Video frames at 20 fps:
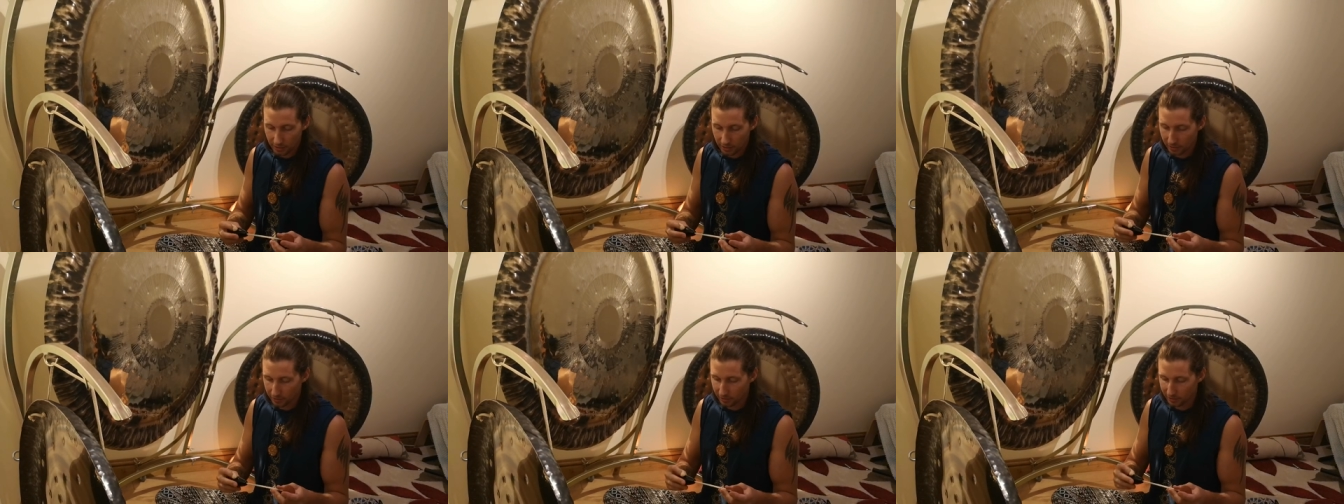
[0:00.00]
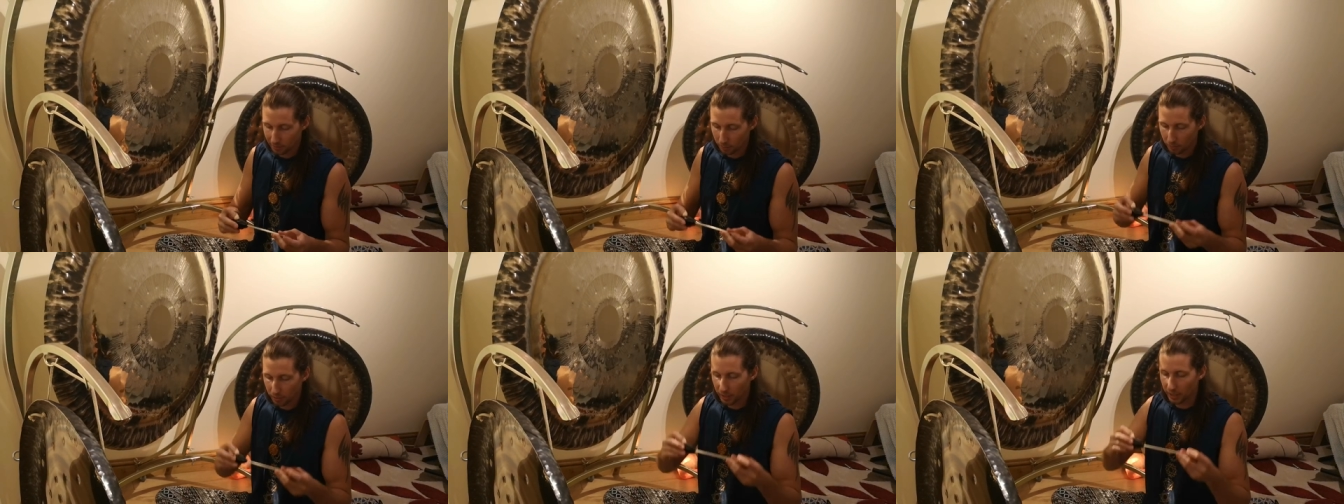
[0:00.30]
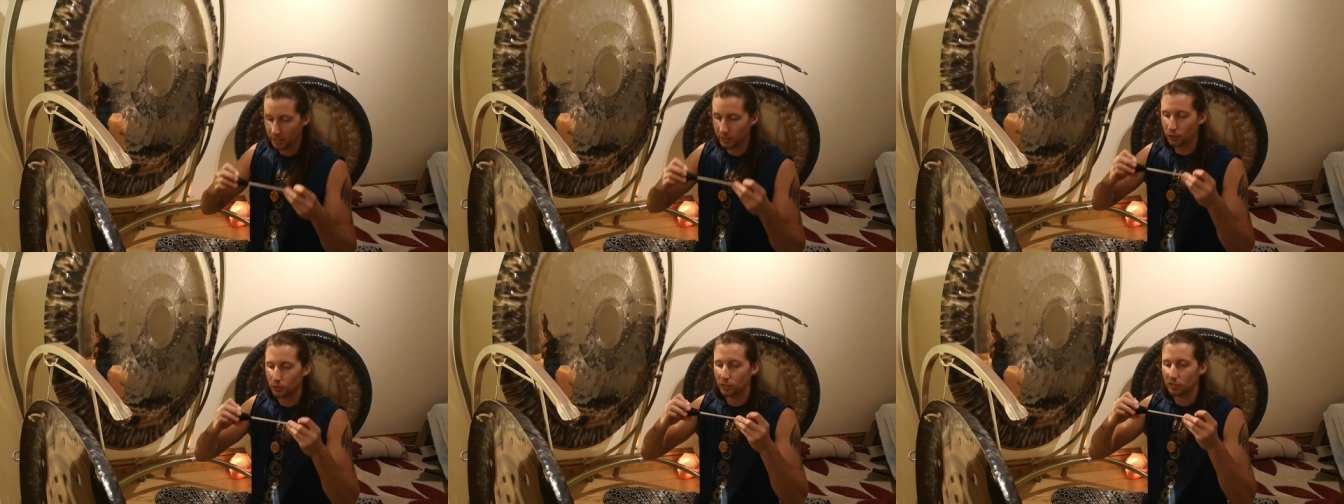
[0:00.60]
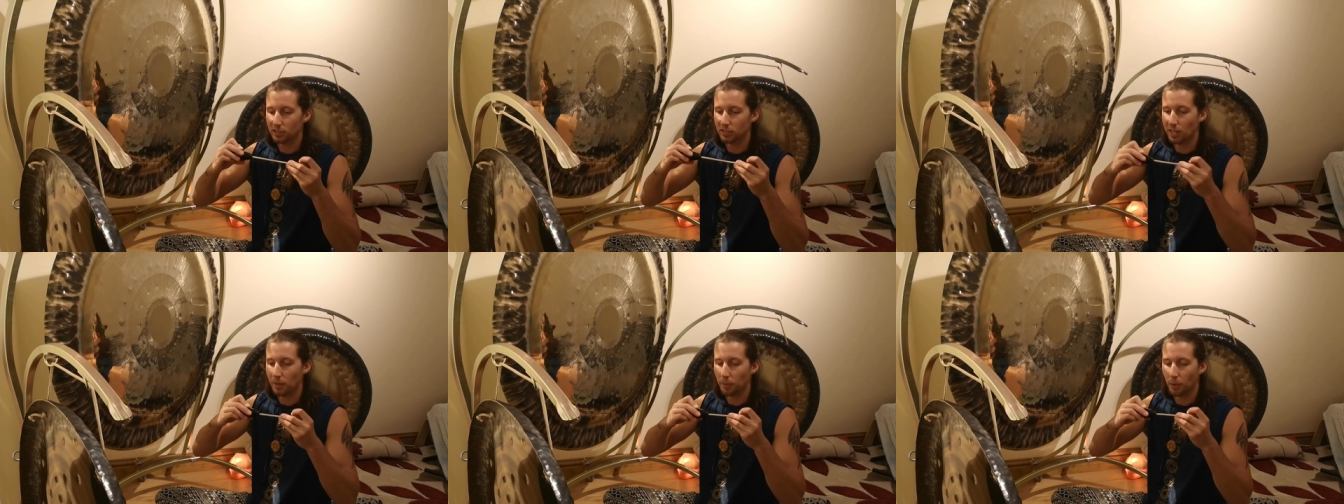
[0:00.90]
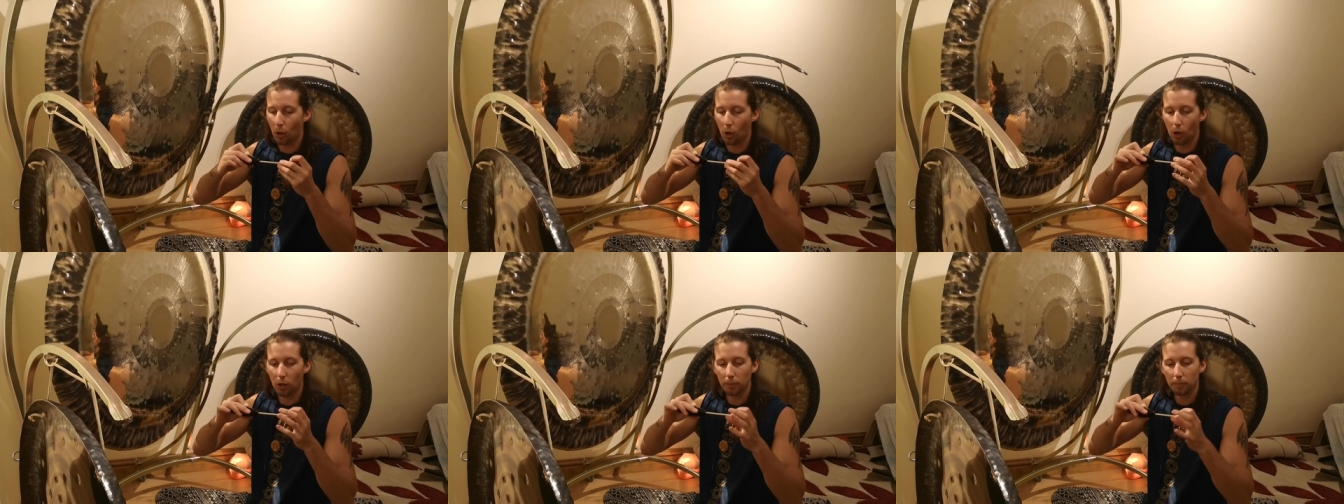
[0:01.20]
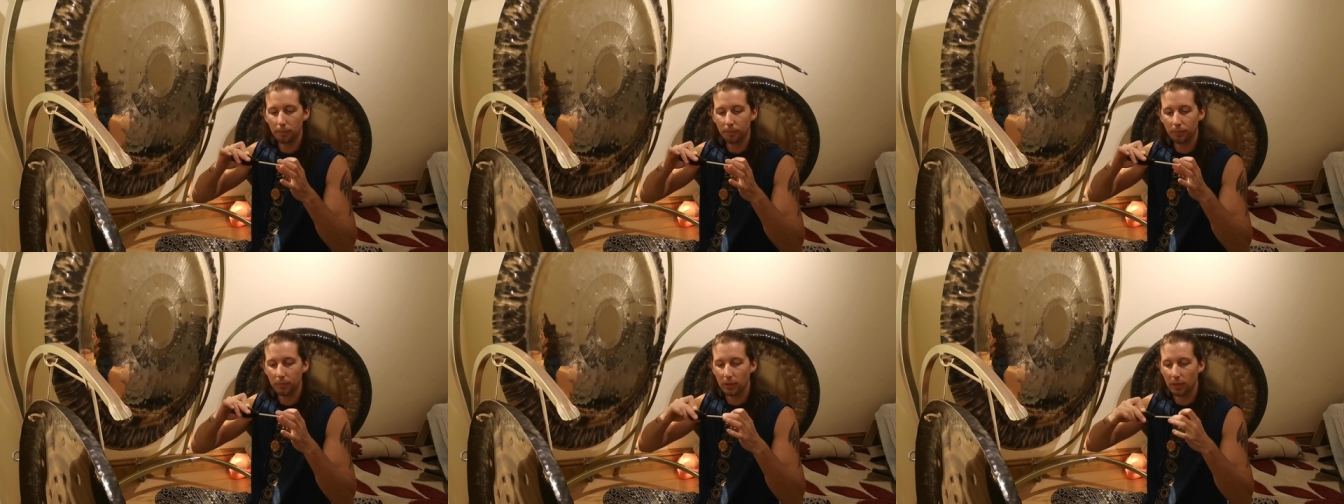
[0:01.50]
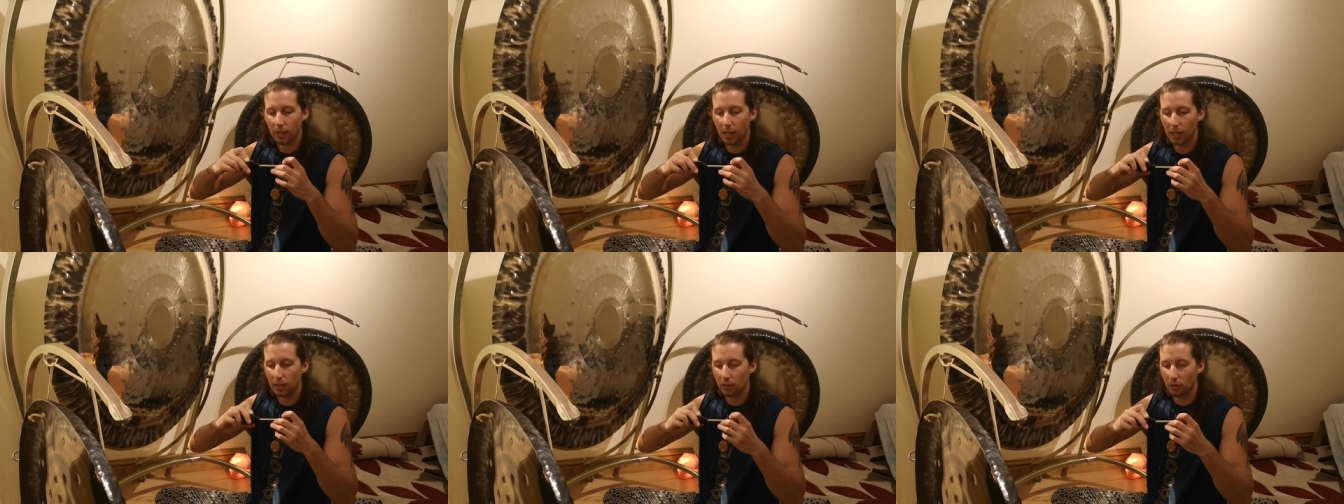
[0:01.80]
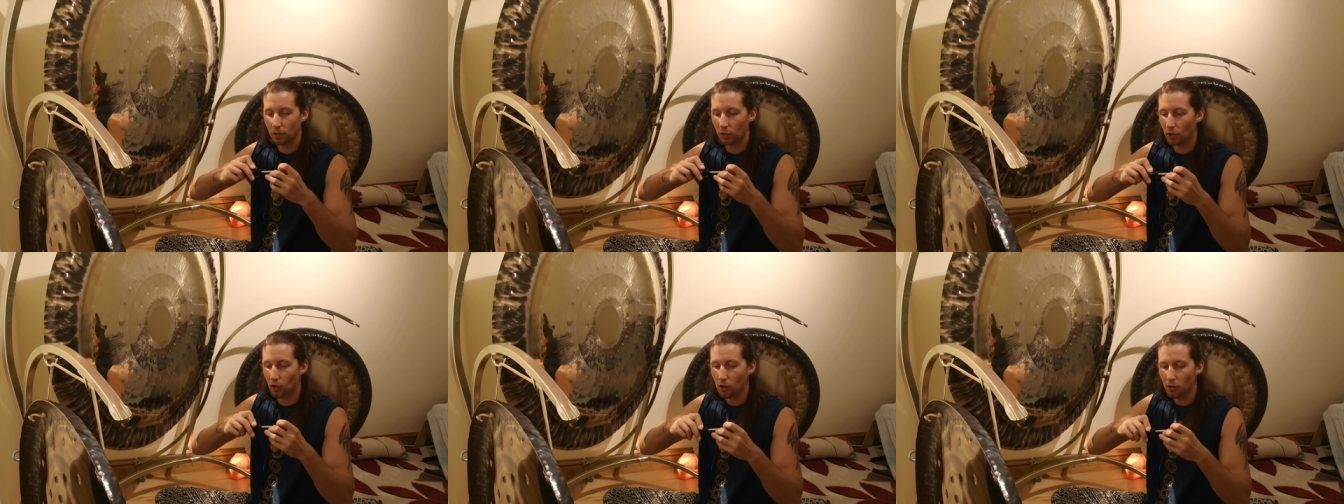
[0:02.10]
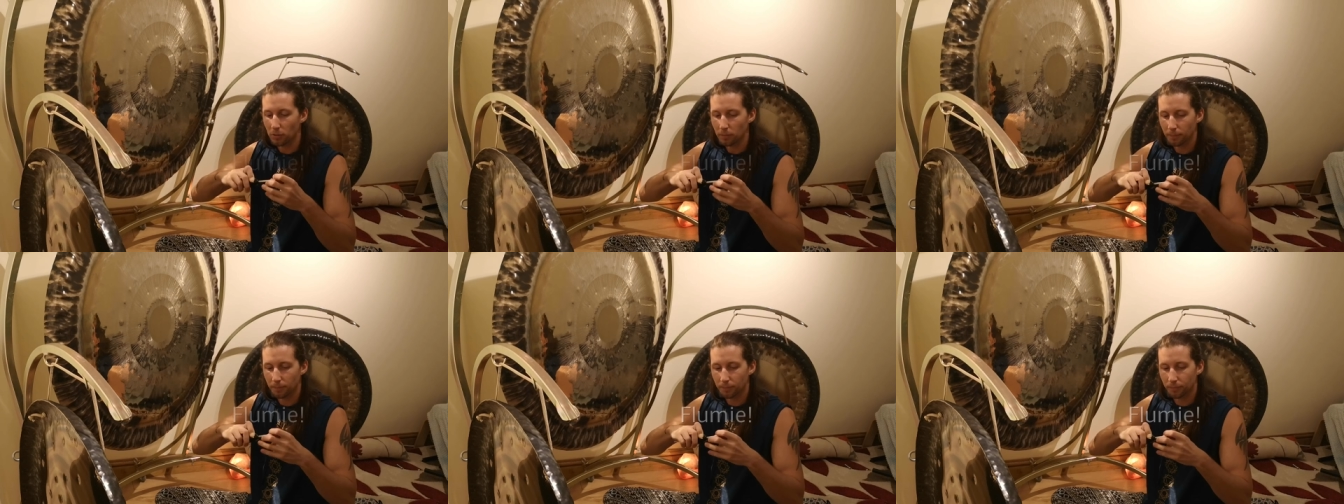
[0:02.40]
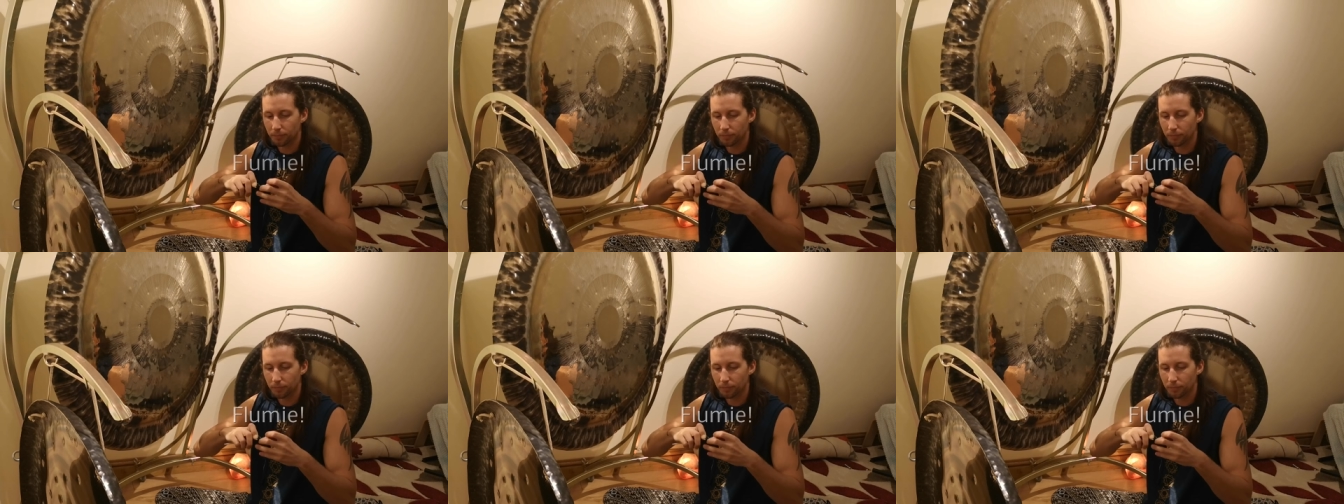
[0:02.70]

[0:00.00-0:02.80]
is simply you just slip it on the end of the gong,